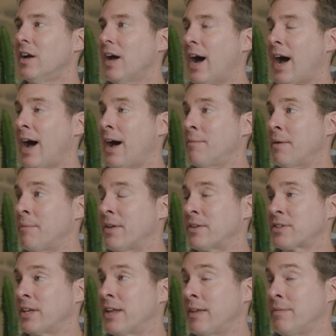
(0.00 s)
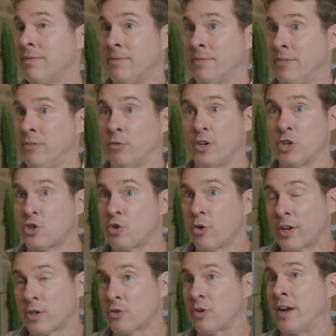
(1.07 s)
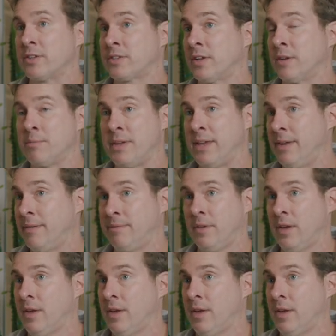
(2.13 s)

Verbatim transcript: I mean, the reshoring trend is going to be.